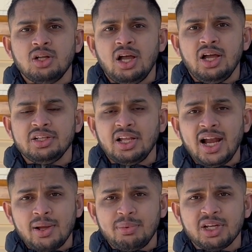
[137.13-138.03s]
and
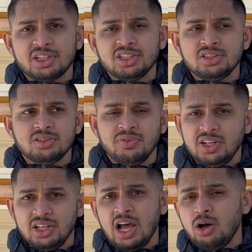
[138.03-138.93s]
that application
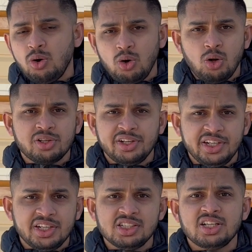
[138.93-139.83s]
will have all the
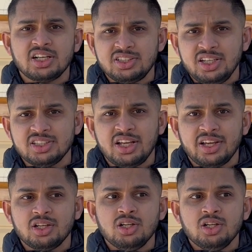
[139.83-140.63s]
details that says like